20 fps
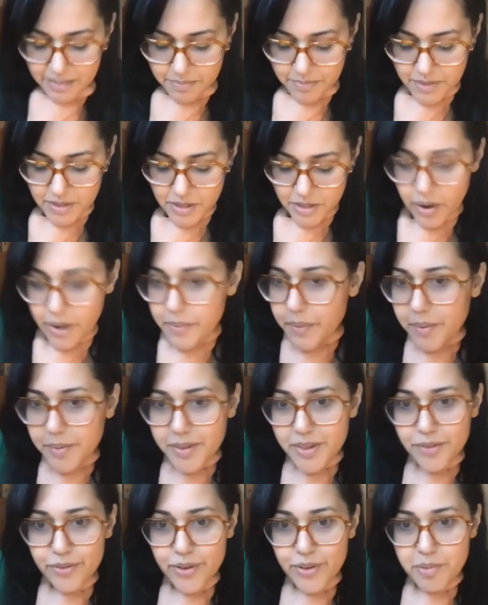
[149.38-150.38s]
So I went with
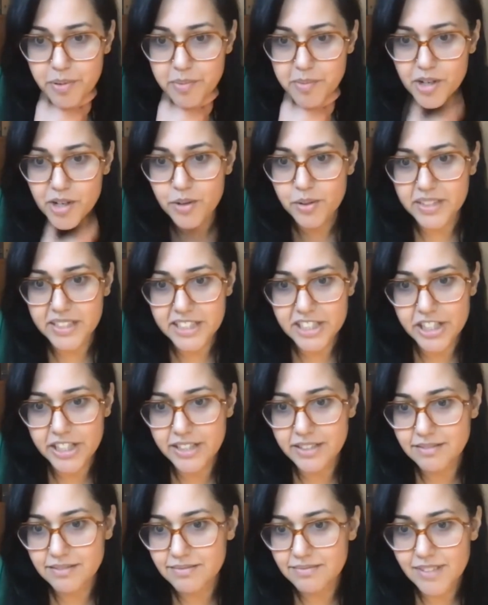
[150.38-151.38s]
the Free Burma
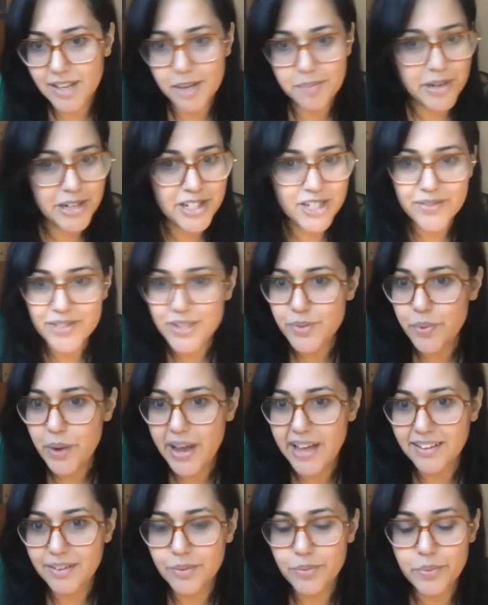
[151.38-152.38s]
Coalition. A bunch of us
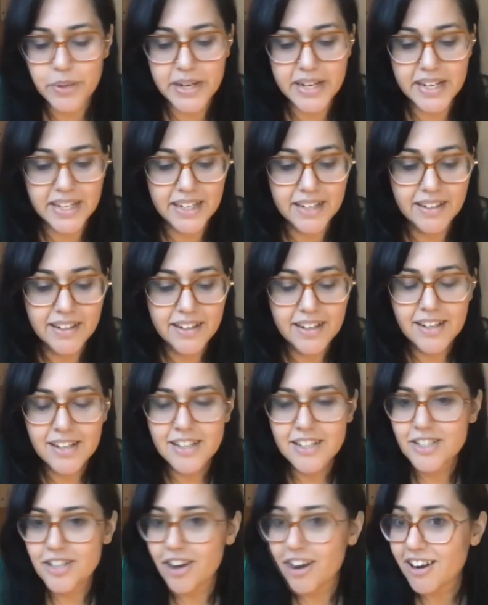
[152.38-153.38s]
went, we
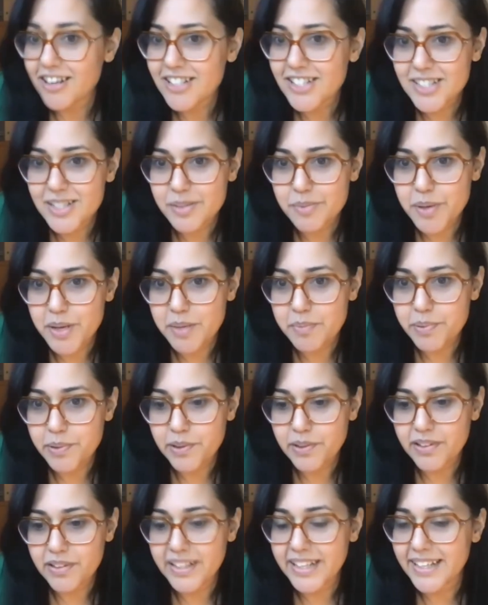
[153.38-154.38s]
talked to
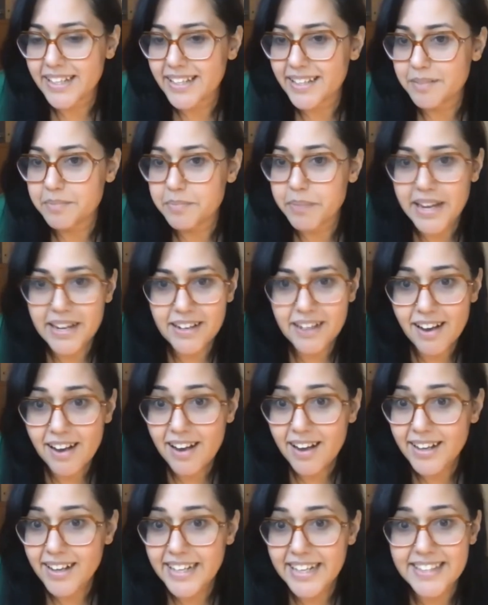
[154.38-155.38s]
people in
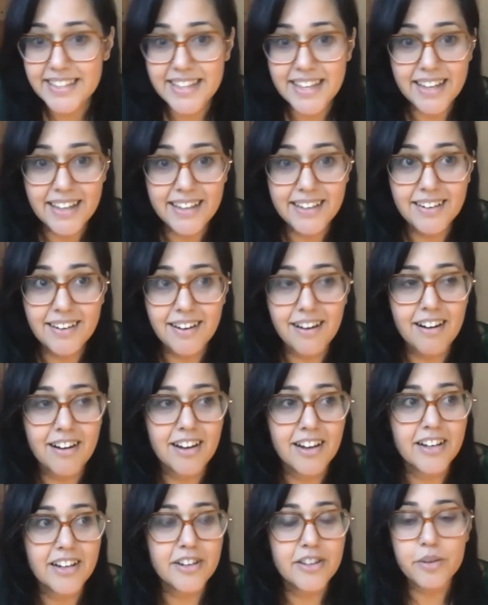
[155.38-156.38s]
Bangkok and then
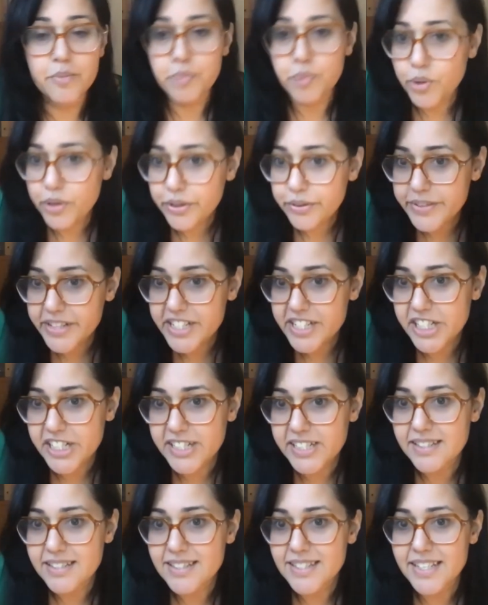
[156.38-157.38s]
on the border
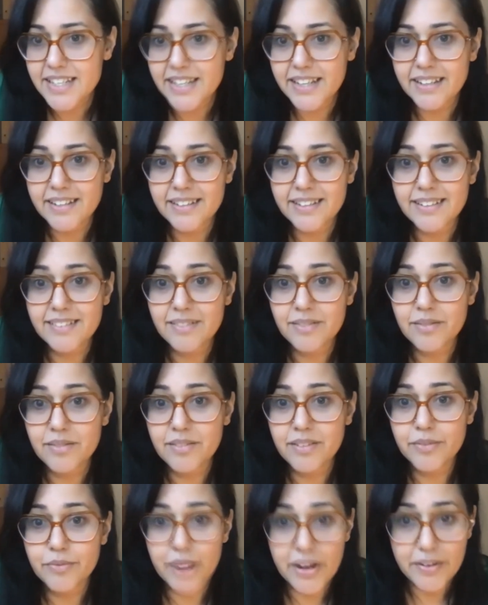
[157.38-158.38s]
regions in
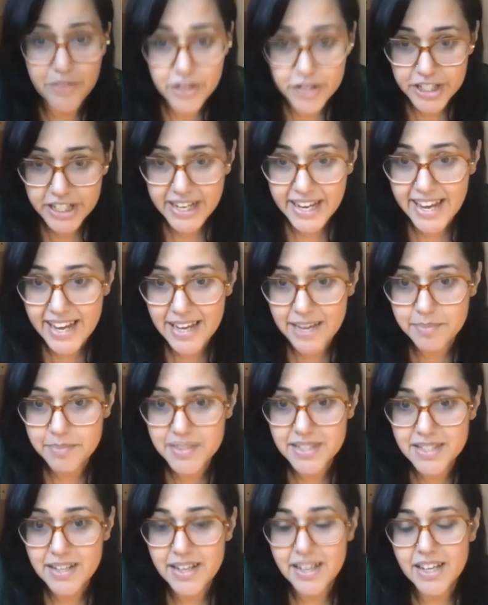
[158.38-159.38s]
refugee
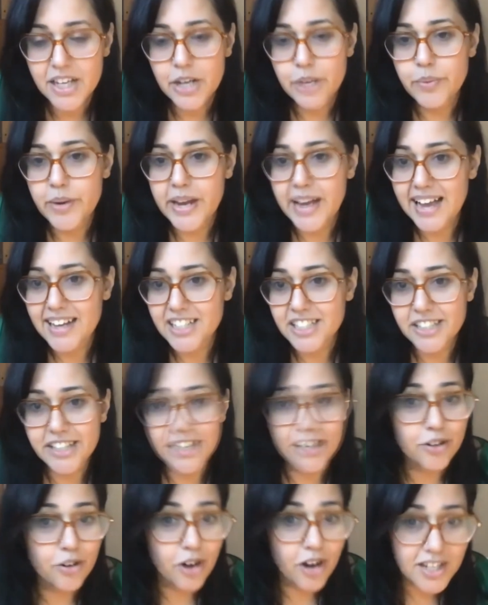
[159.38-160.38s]
camps. We actually
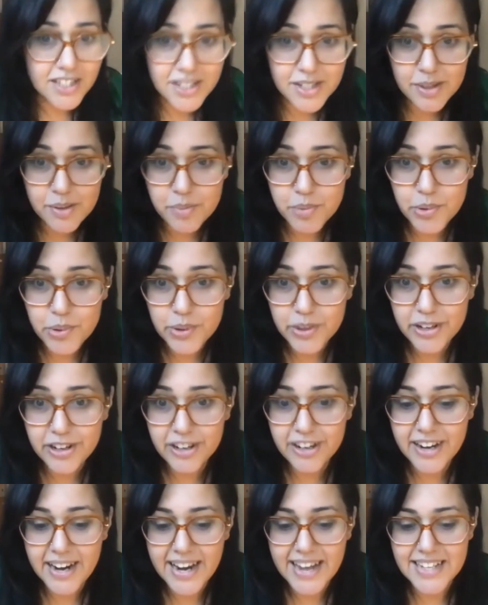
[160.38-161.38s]
crossed the
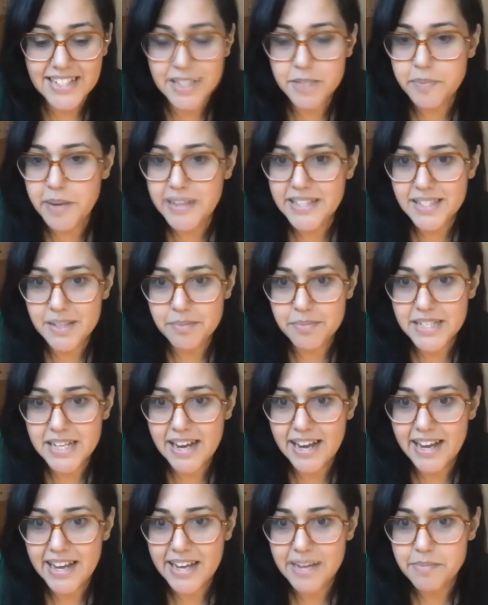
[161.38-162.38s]
border and spent some
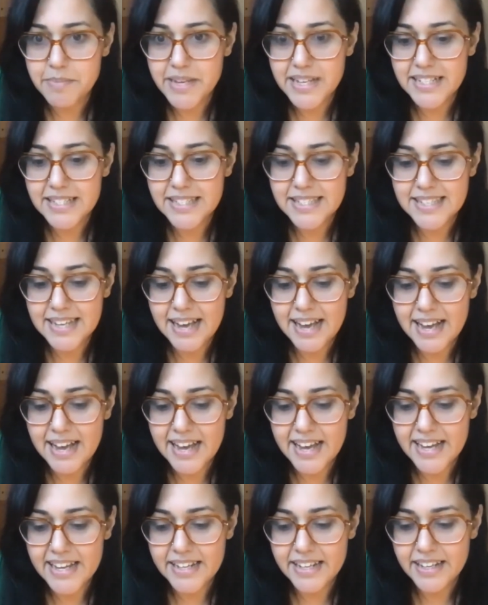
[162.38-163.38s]
time
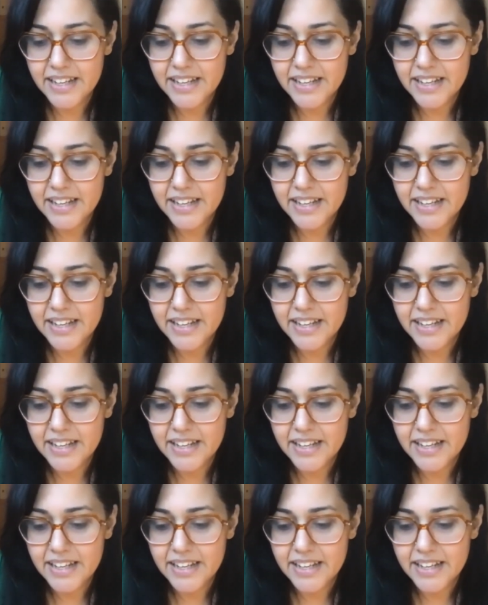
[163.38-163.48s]
inside